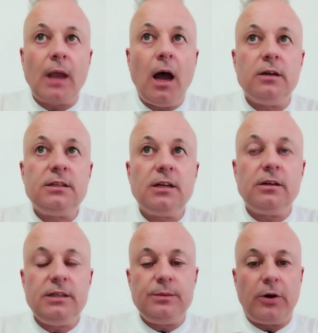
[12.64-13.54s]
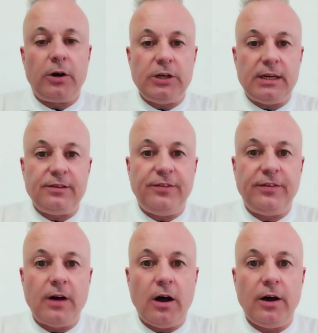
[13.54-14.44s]
started project
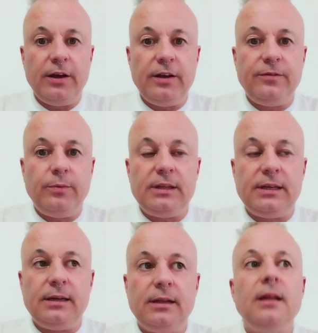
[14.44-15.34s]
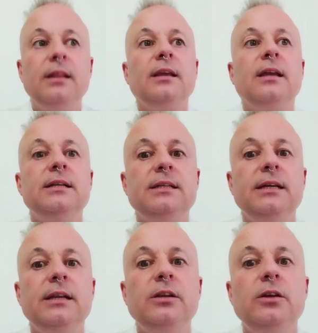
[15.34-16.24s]
5 with the
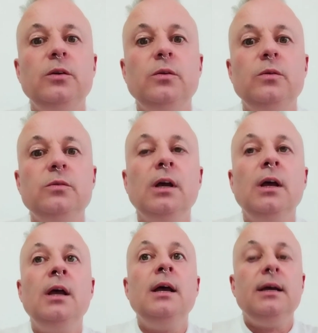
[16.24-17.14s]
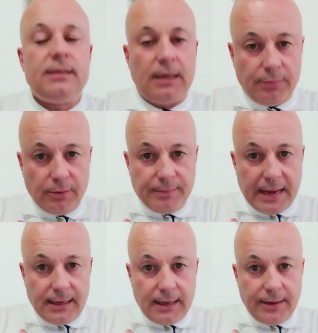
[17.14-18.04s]
continued sample
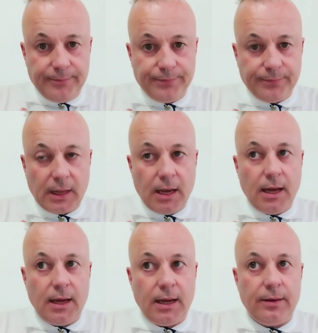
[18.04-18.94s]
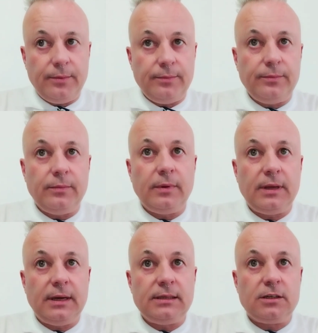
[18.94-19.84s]
making.
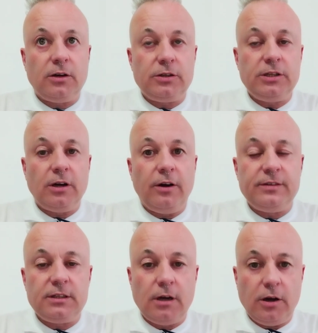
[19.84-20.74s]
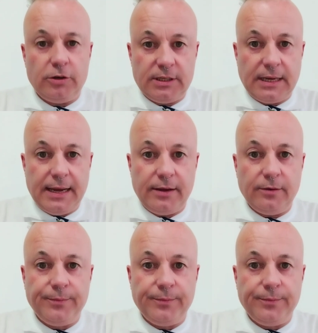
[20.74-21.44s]
They'd started off as large scale